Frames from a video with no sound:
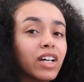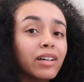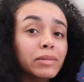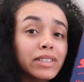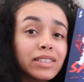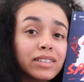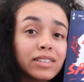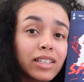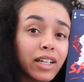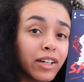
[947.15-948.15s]
I've been listening
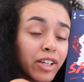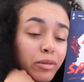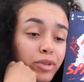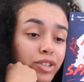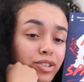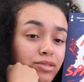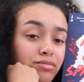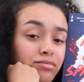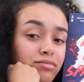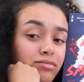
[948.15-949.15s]
to the audiobook
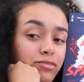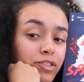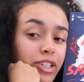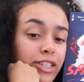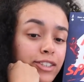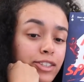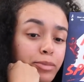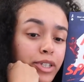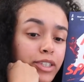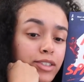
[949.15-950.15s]
for Ace of
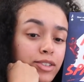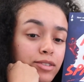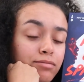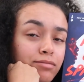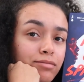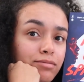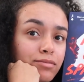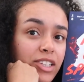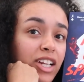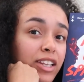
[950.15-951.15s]
Spades.
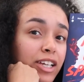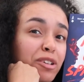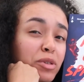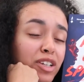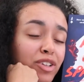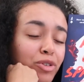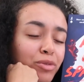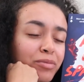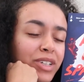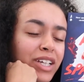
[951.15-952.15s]
And I think I'm gonna
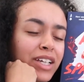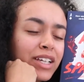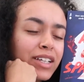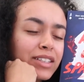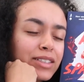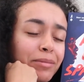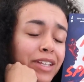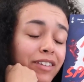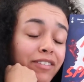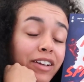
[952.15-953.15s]
do
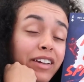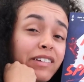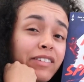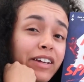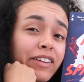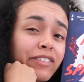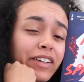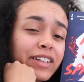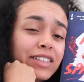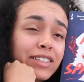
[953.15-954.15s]
something very, very,
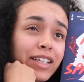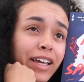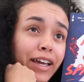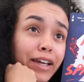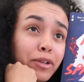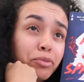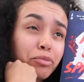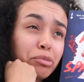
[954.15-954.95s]
very sad.